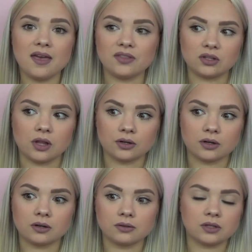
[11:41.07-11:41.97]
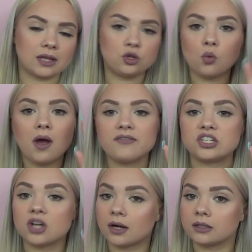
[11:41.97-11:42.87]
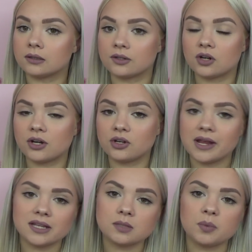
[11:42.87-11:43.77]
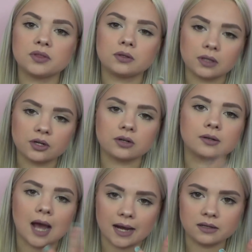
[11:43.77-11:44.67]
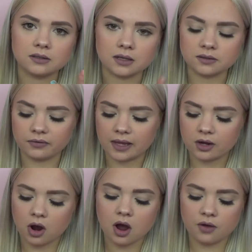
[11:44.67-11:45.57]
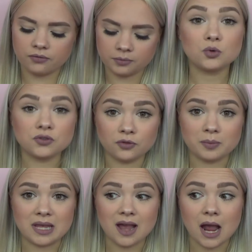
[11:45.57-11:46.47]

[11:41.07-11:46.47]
and the glitter, like, you won't have a ton of glitter on your hands, but the glitter kind of does flake off, which for me,